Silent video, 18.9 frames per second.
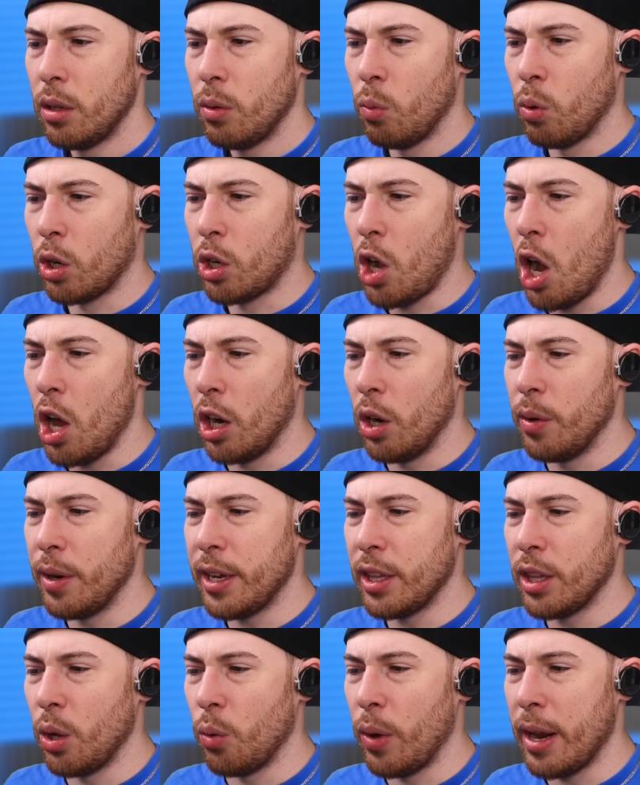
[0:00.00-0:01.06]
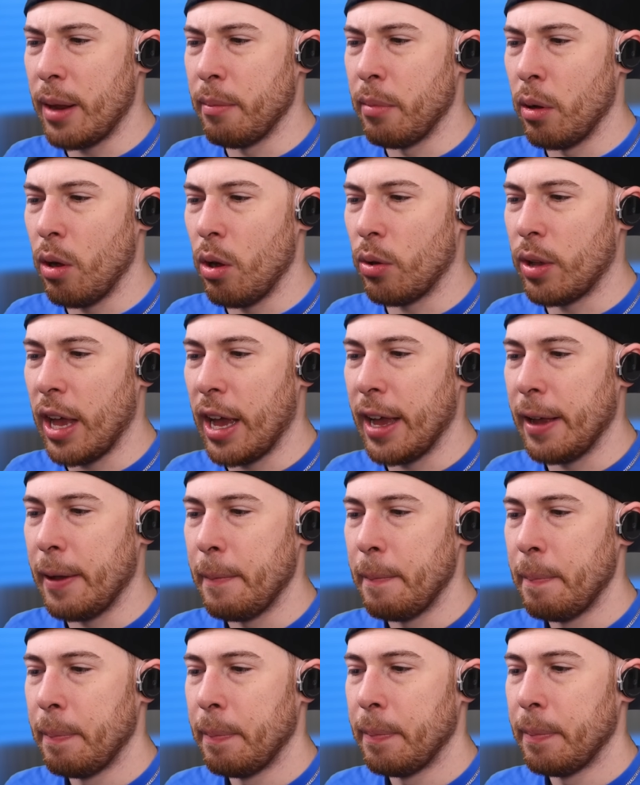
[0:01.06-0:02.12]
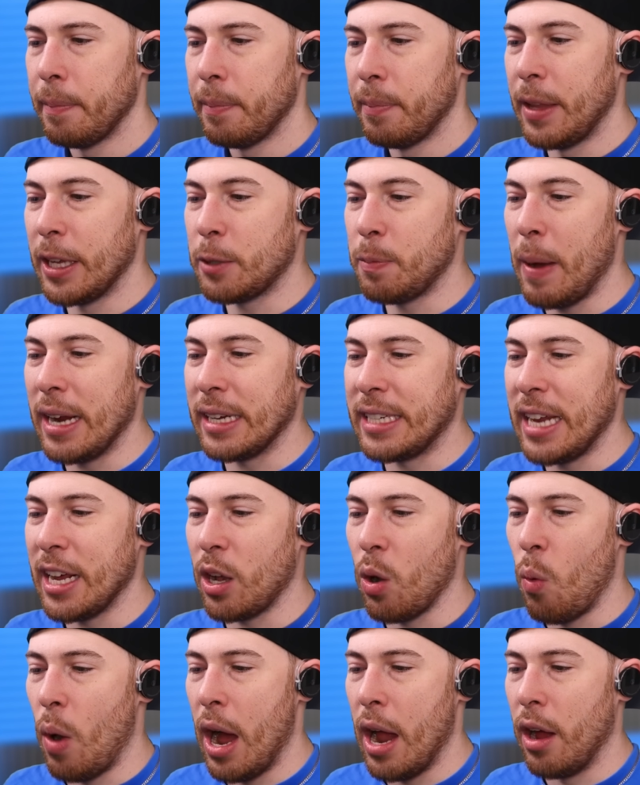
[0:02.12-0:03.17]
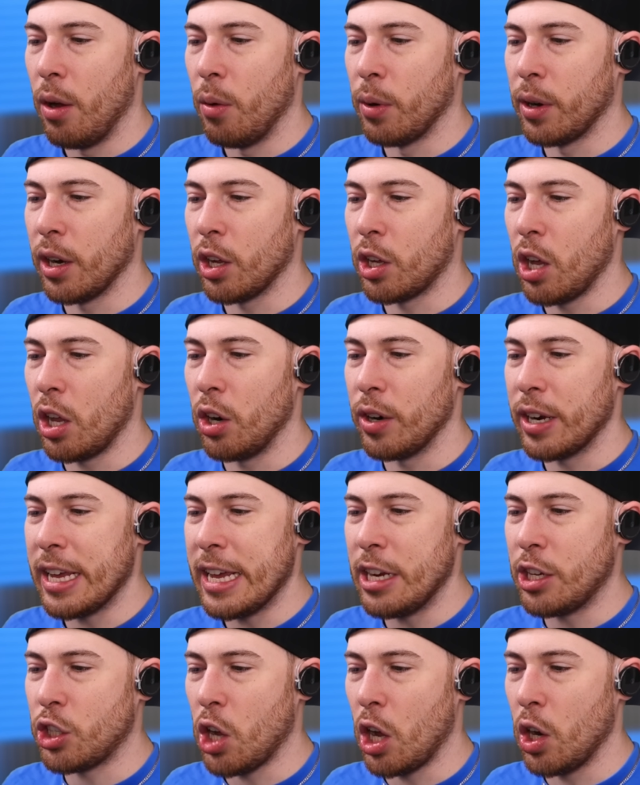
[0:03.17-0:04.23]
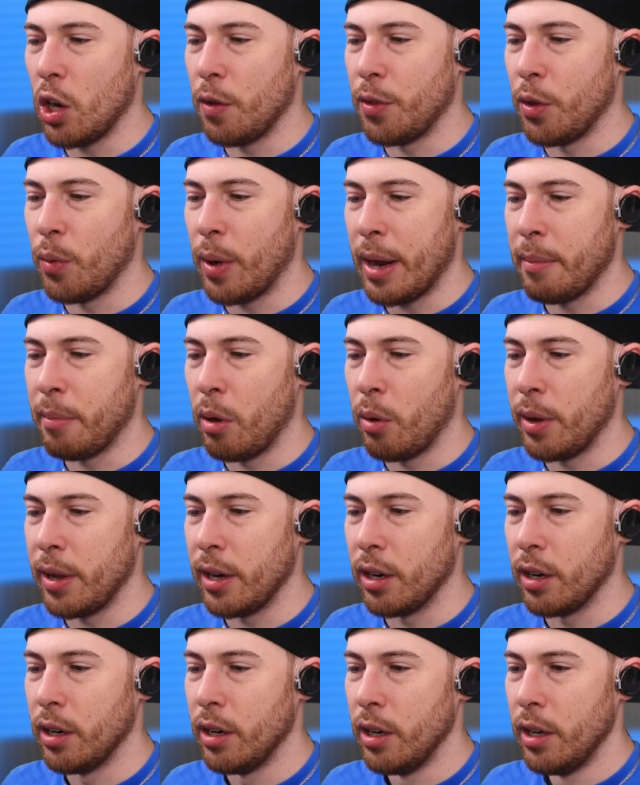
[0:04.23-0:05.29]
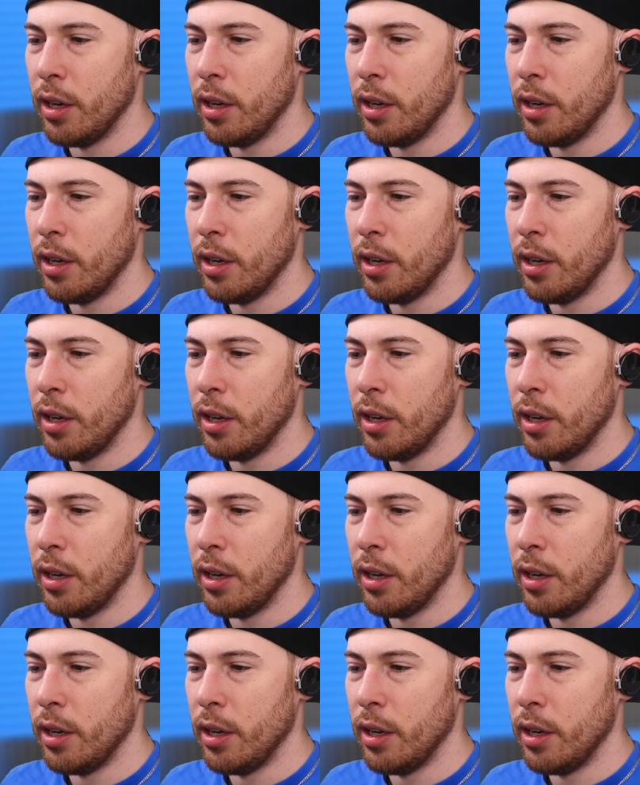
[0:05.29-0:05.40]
We're coloring the rainbow. Okay. This might take a while. We're gonna color each color of the rainbow here.